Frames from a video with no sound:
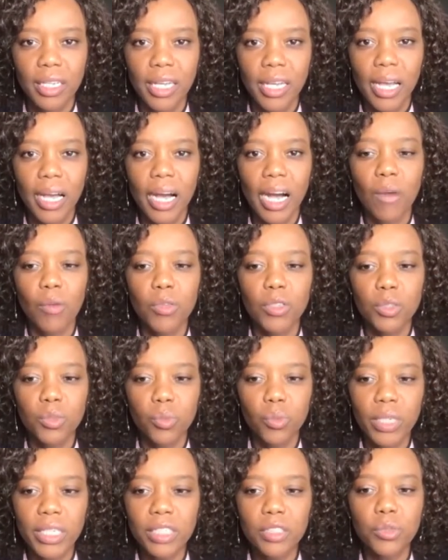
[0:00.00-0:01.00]
I was
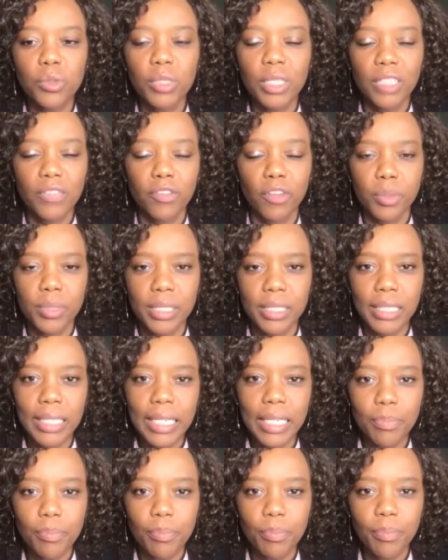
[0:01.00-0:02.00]
willing to give up
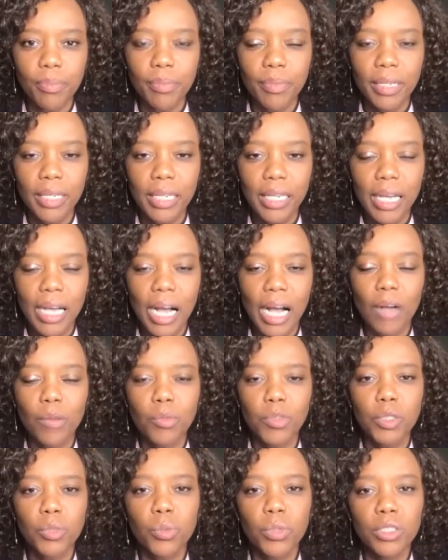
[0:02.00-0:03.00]
sleep. I
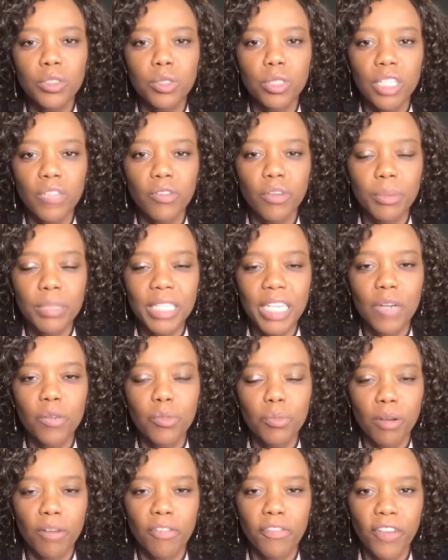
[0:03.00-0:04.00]
was willing to give up time
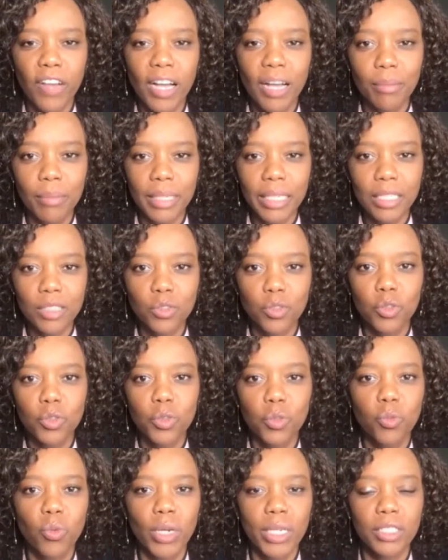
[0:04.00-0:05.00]
with my family to do
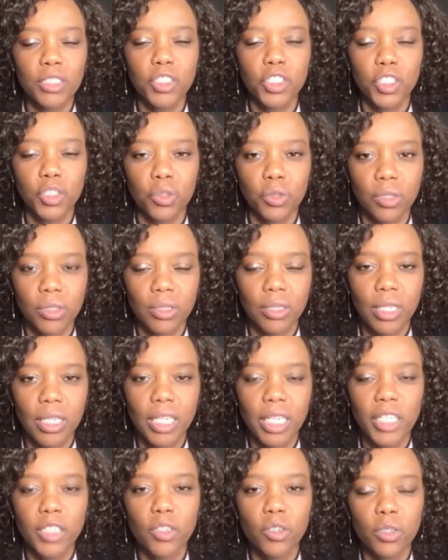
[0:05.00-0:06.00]
what it took
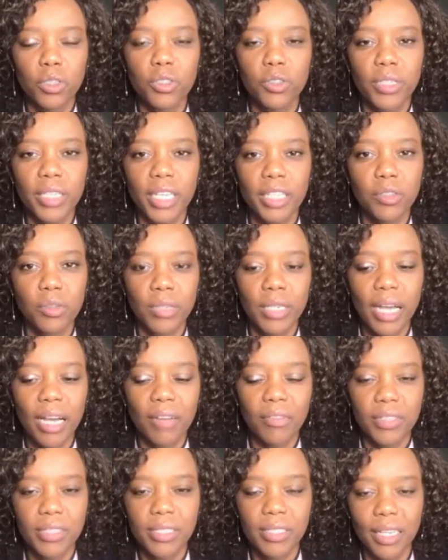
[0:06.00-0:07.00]
in order to get on the
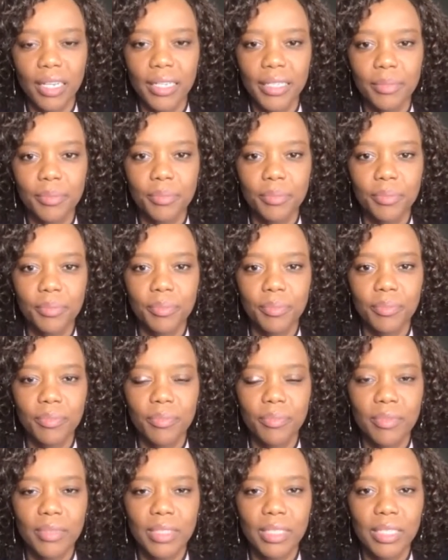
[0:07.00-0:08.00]
other side.
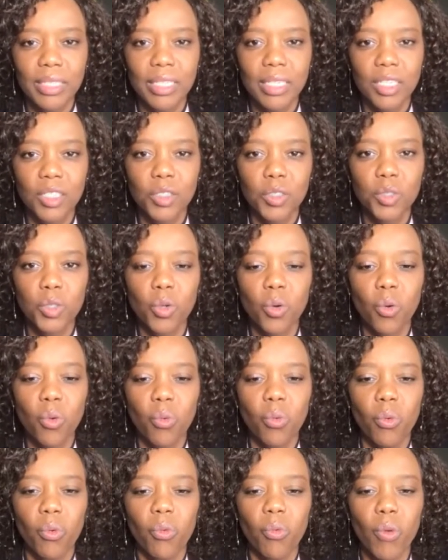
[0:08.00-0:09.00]

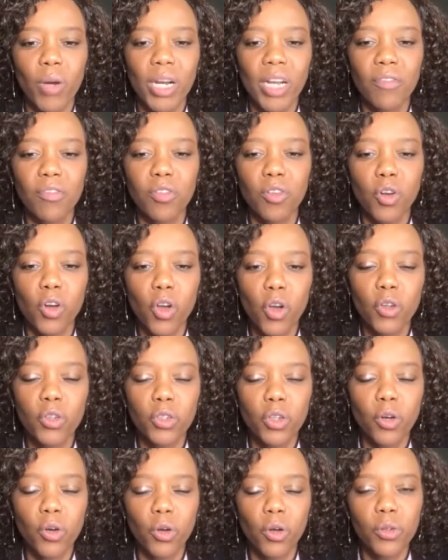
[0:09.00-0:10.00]
So what I've
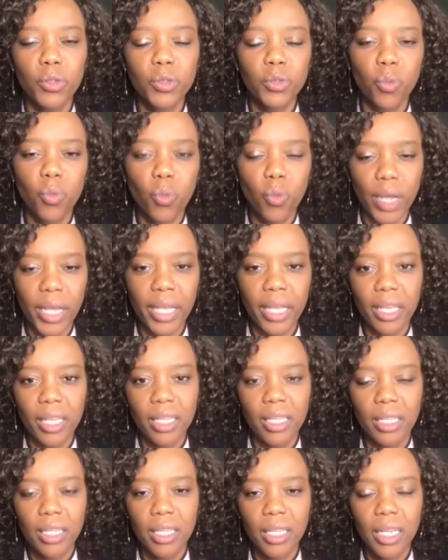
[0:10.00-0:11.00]
learned along the
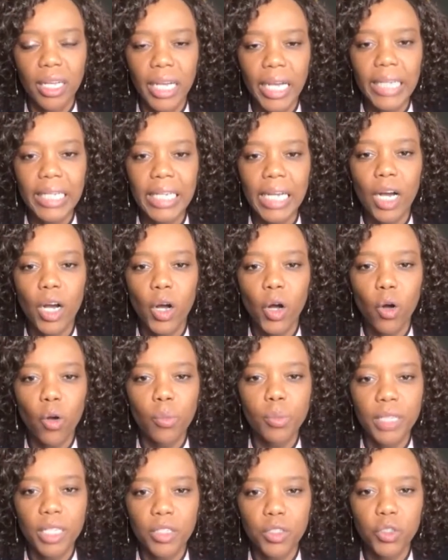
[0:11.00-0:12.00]
way, and I
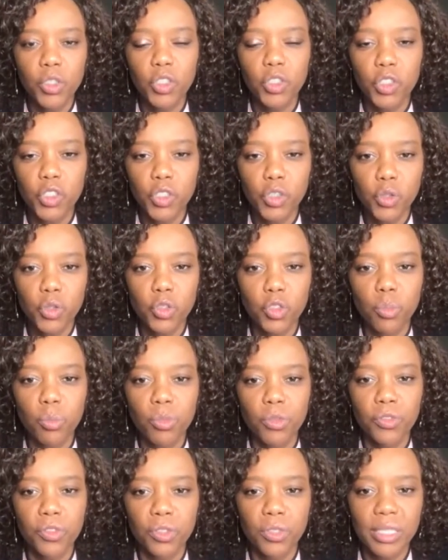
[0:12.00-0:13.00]
hope that you can use some
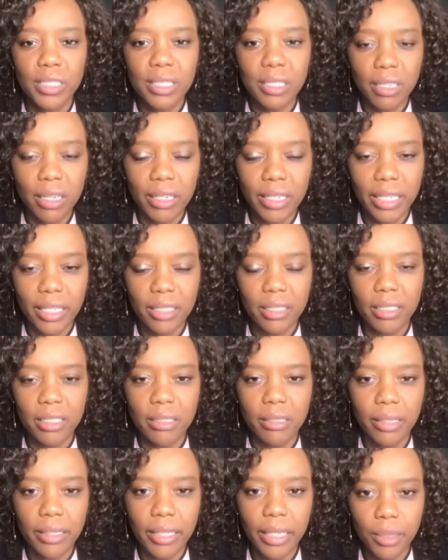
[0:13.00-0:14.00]
of those nuggets
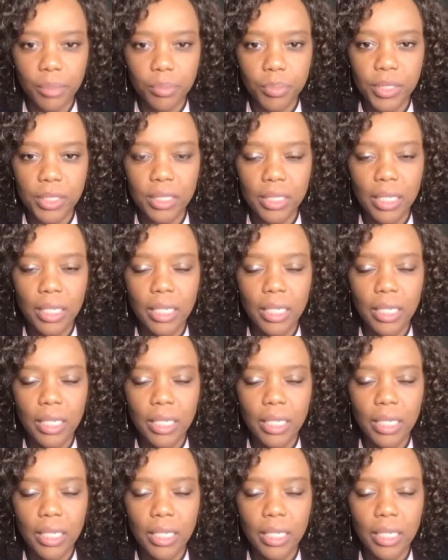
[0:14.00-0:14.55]
and tips